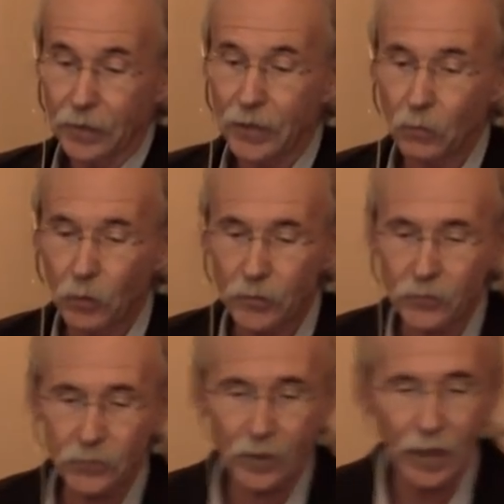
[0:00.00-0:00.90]
They were
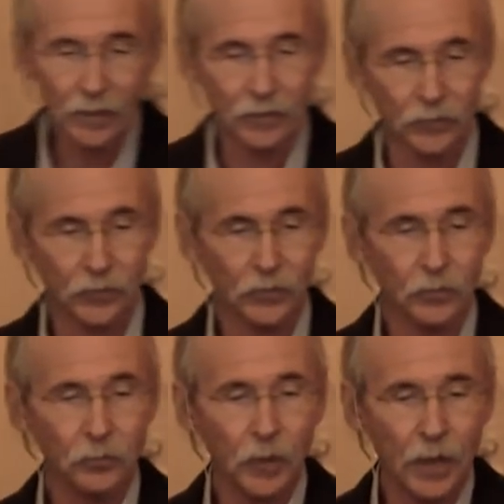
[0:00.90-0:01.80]
astonished to
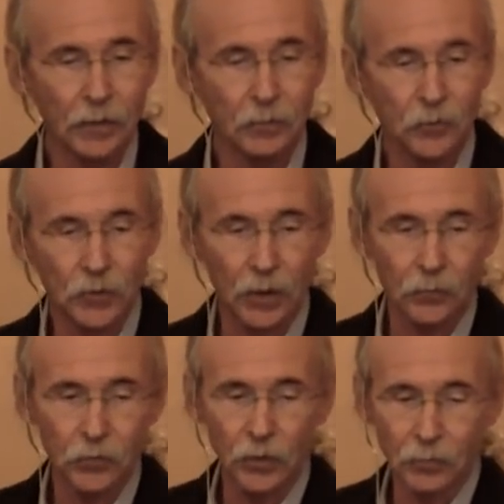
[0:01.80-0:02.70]
find
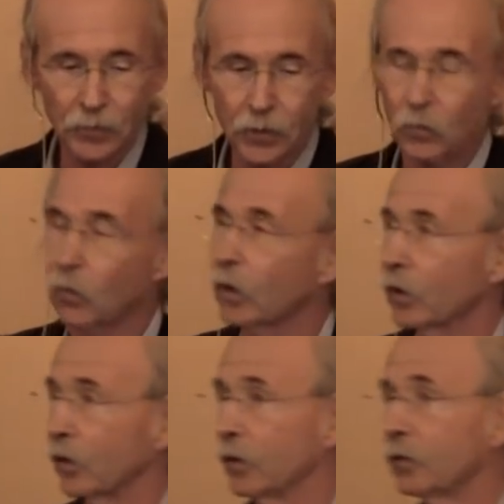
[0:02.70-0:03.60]
themselves living in a
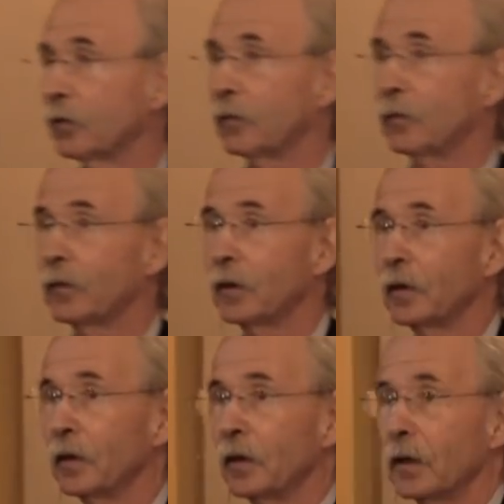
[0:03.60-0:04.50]
world
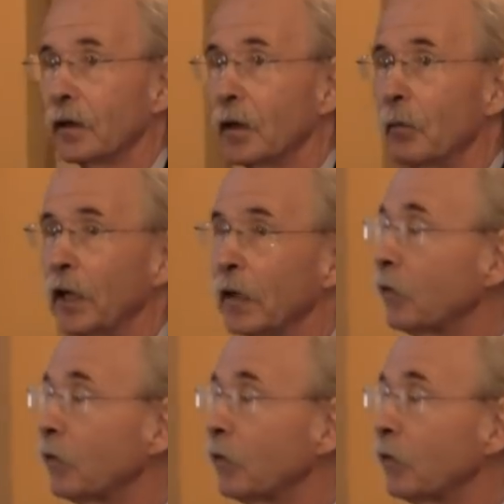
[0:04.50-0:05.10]
that many